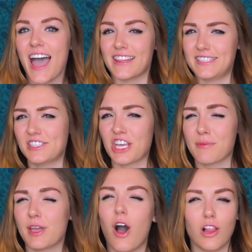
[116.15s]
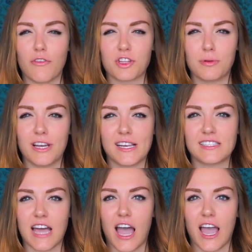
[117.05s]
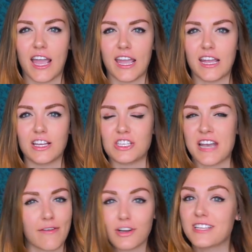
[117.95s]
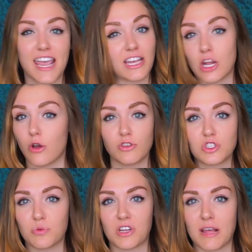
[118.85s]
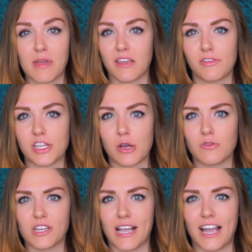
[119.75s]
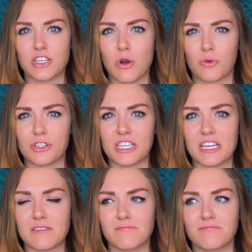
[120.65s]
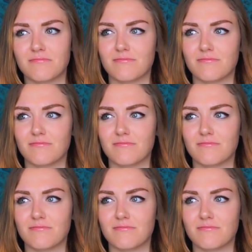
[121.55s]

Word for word: This is gonna be all over the place. I never take notes when I make videos. Like, I don't really